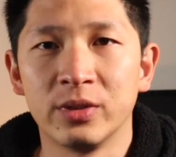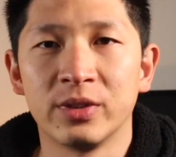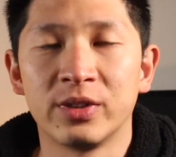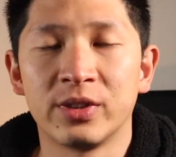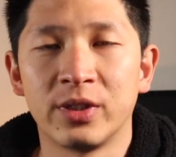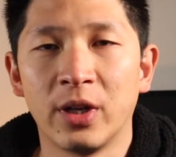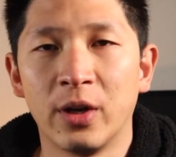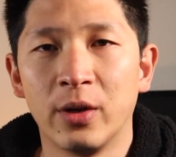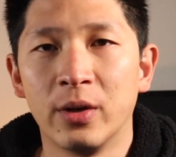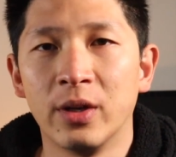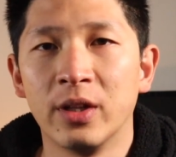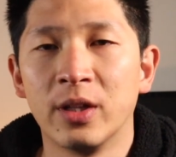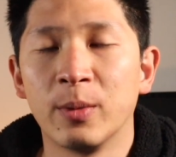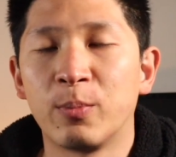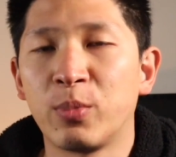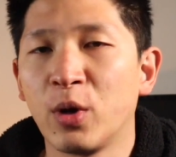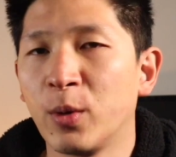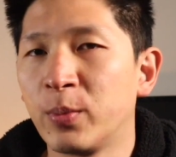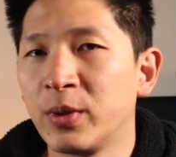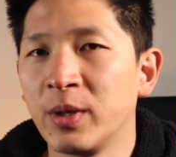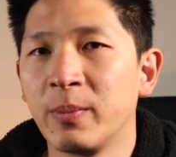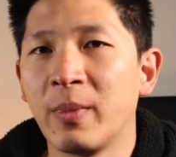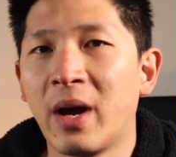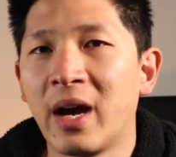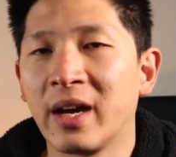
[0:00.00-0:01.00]
So the
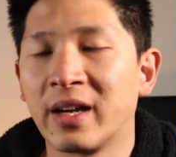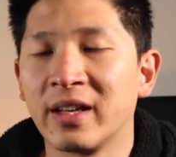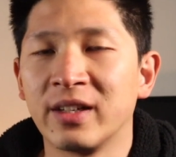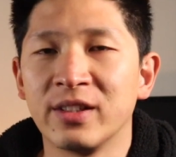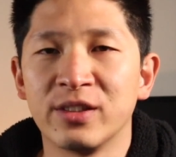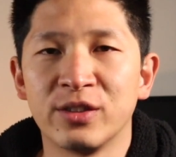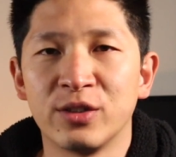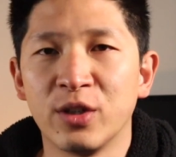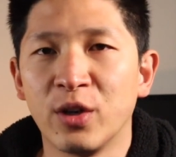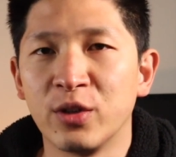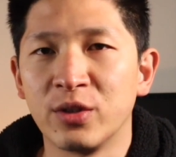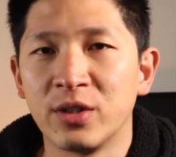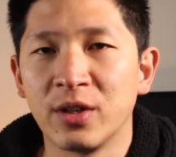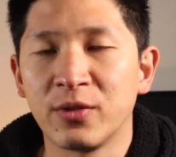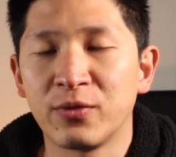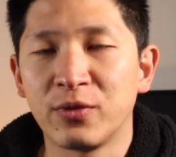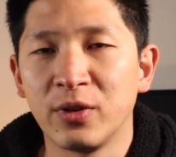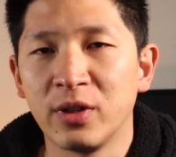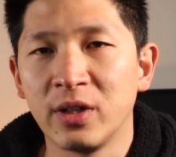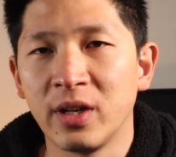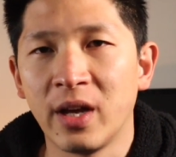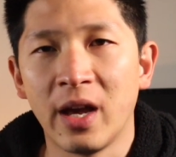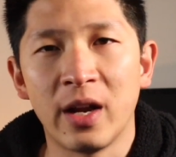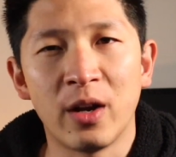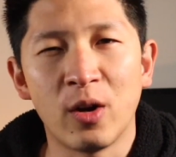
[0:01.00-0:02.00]
property market is no
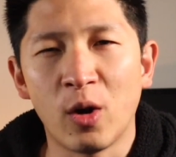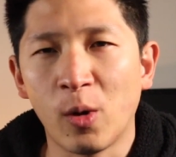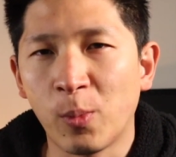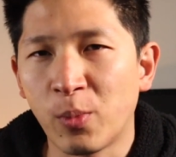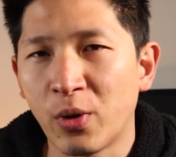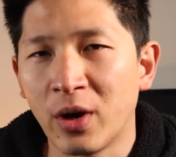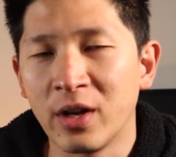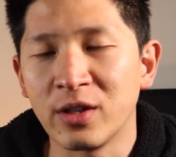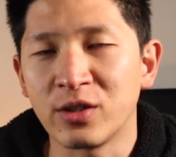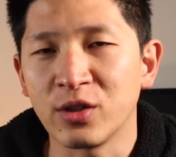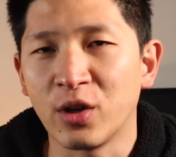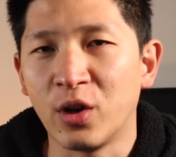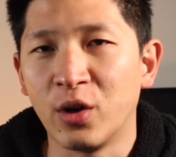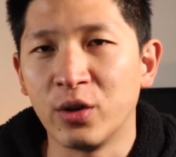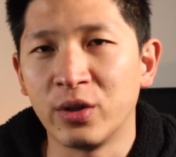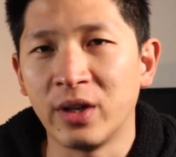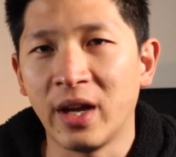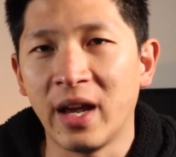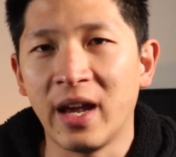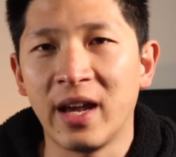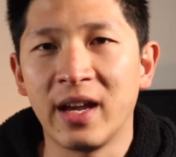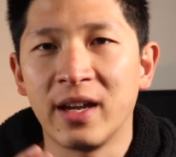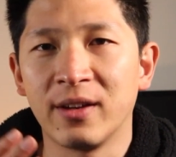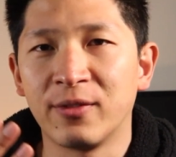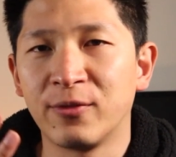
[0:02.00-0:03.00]
different and operates on
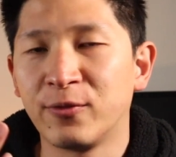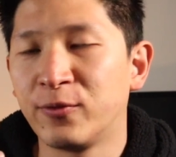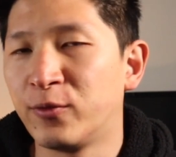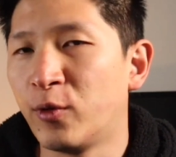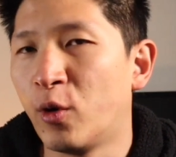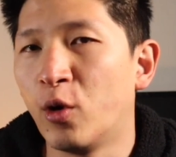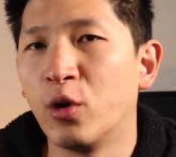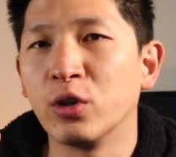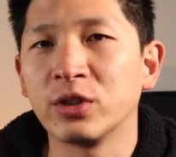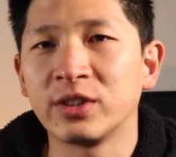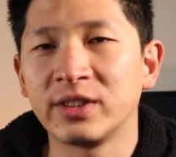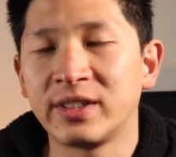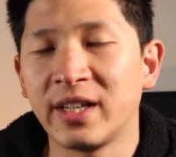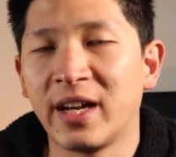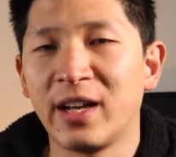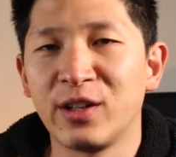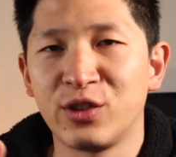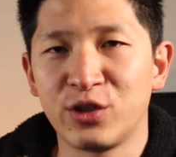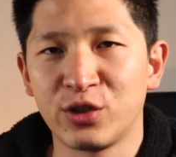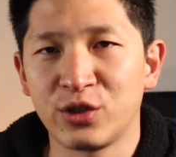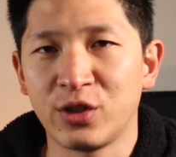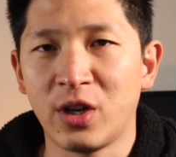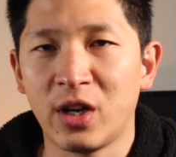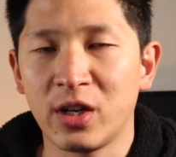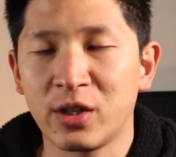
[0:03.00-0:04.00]
a 4-stage
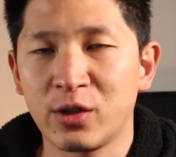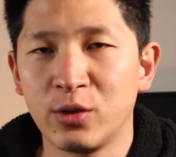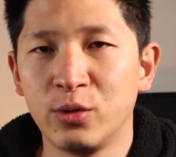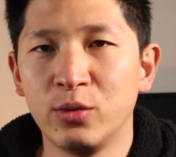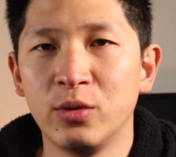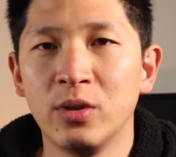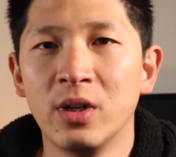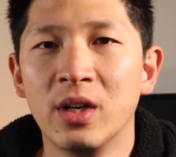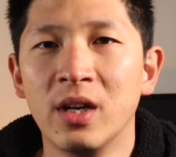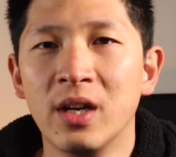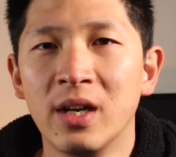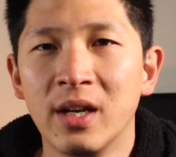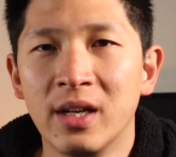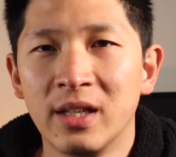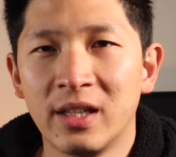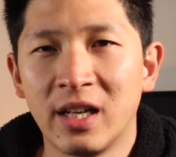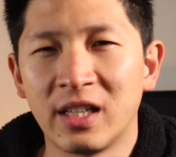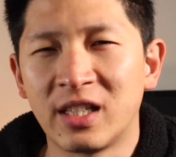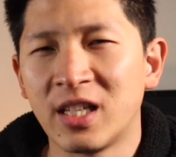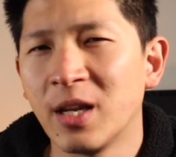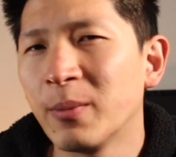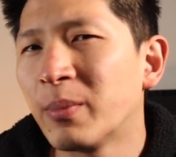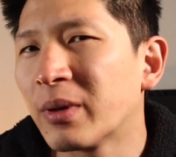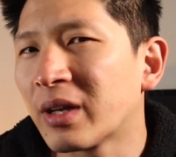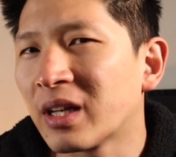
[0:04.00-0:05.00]
cycle that
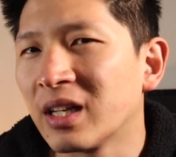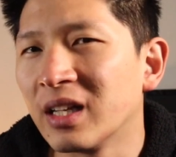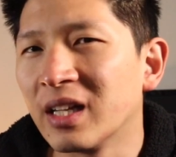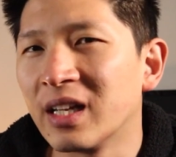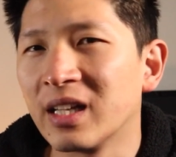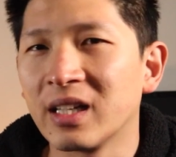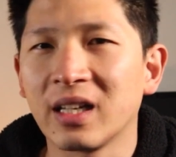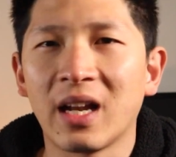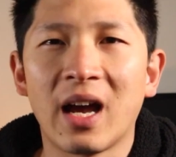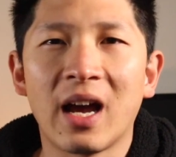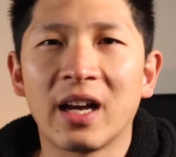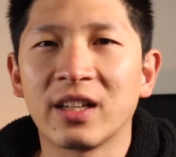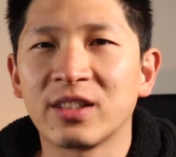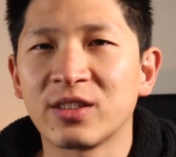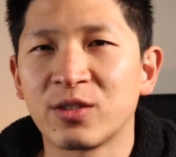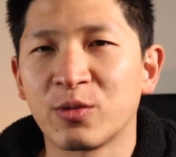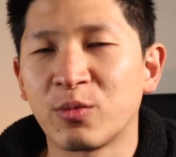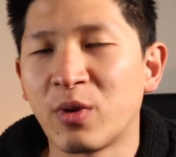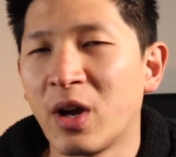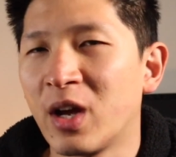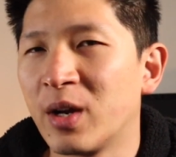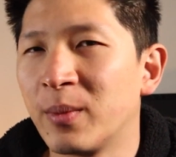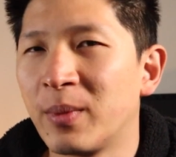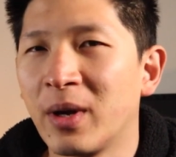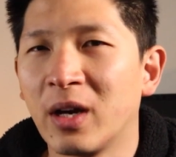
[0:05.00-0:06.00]
typically lasts
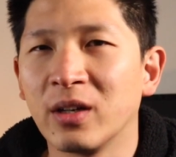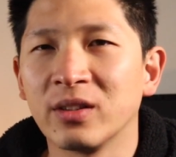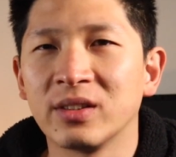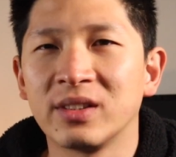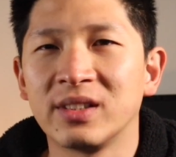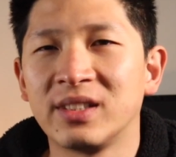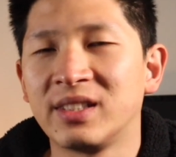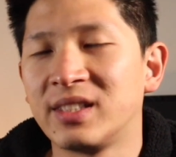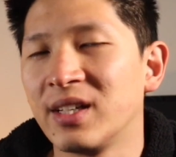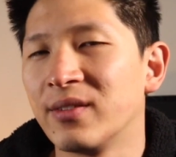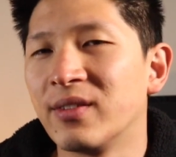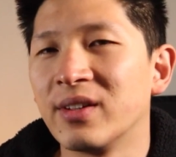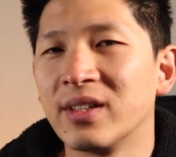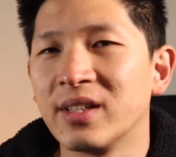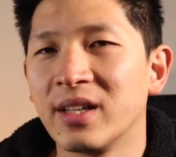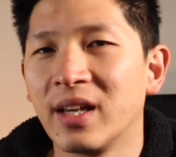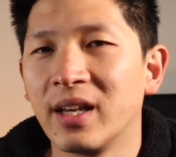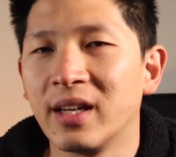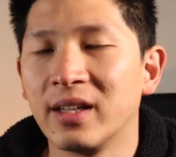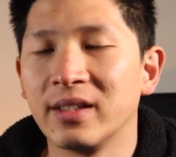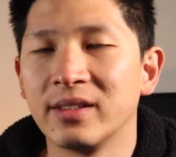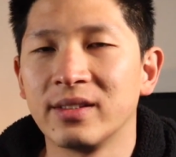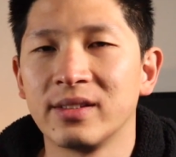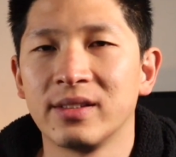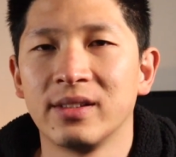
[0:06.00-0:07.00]
around about 7
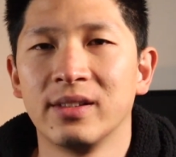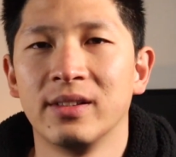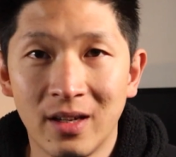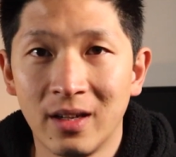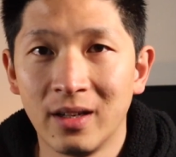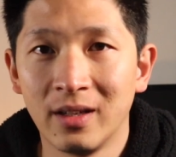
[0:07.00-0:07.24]
years.